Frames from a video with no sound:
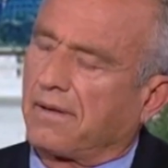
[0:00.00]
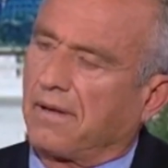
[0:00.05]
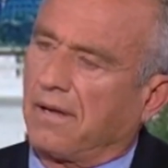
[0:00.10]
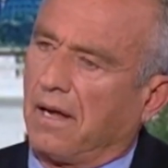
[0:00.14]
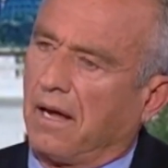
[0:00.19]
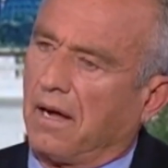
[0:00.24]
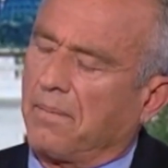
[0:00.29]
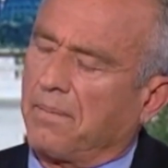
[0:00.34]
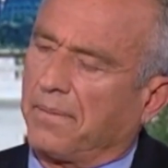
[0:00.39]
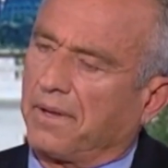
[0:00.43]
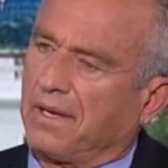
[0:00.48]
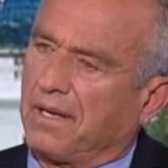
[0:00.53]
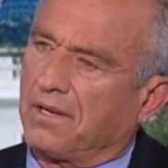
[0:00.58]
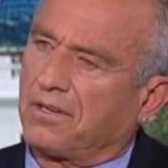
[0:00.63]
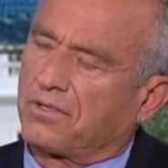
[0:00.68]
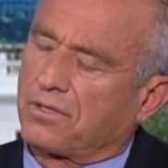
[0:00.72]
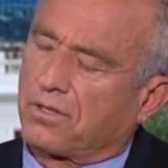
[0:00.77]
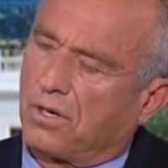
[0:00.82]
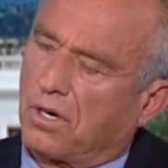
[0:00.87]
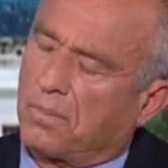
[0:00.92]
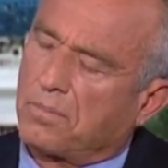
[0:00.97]
Um,
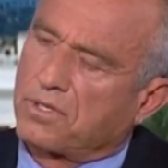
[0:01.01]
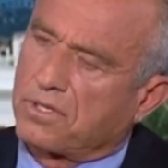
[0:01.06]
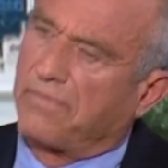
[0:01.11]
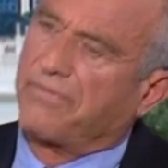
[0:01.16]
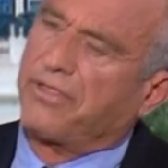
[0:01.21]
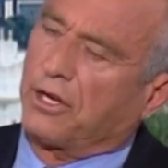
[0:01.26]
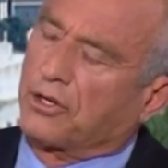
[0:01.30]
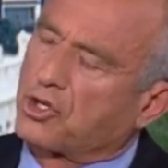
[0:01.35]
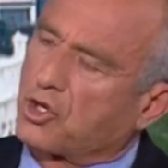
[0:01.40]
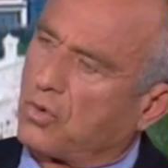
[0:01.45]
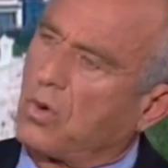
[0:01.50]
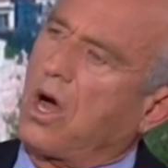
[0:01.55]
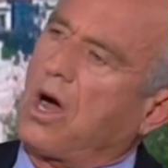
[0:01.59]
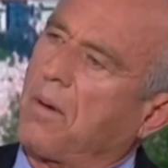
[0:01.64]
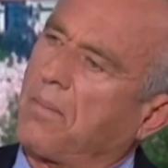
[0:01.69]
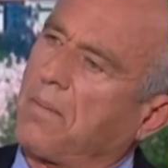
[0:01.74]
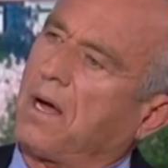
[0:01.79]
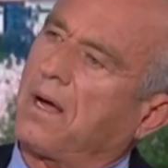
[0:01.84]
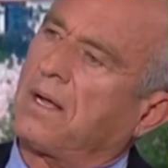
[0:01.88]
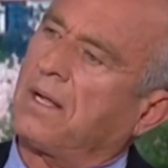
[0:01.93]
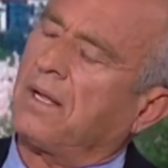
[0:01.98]
in terms of the
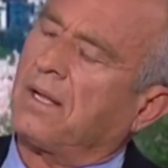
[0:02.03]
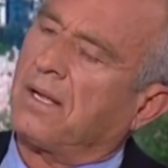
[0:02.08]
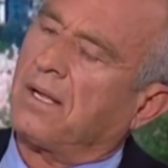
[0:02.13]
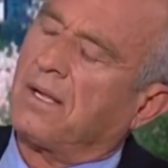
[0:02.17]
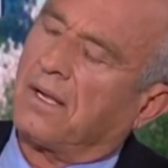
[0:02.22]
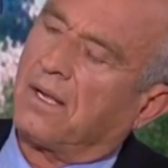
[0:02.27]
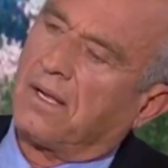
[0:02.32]
trauma,